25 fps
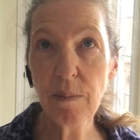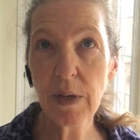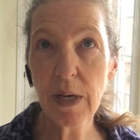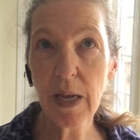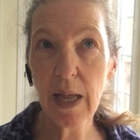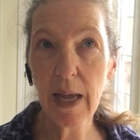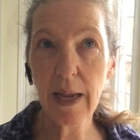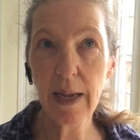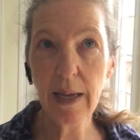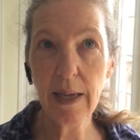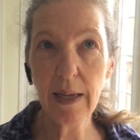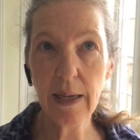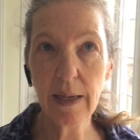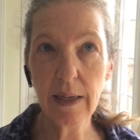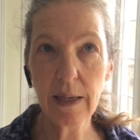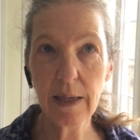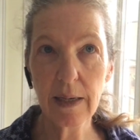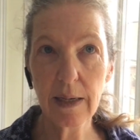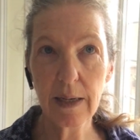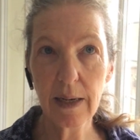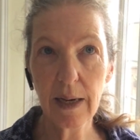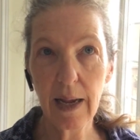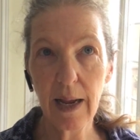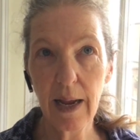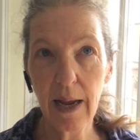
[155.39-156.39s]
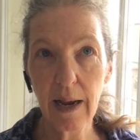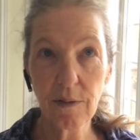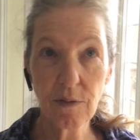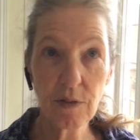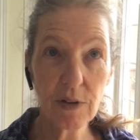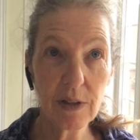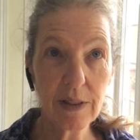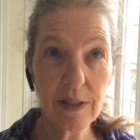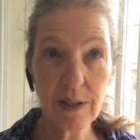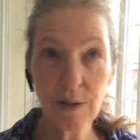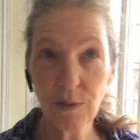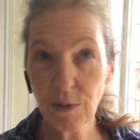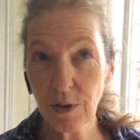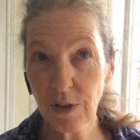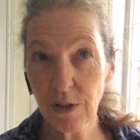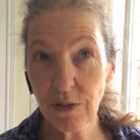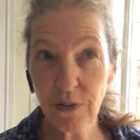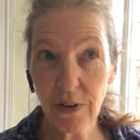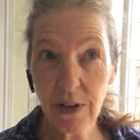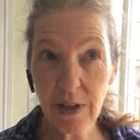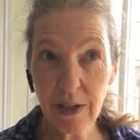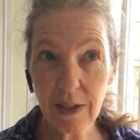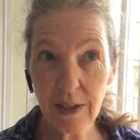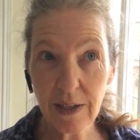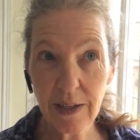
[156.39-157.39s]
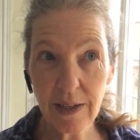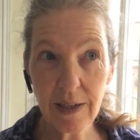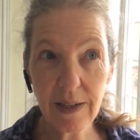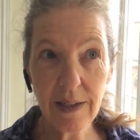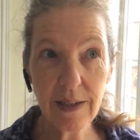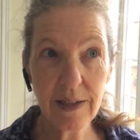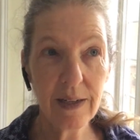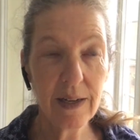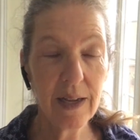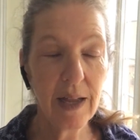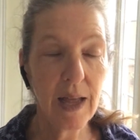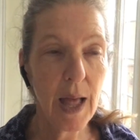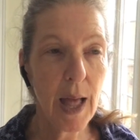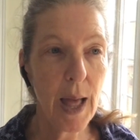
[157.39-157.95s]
like everything was fine,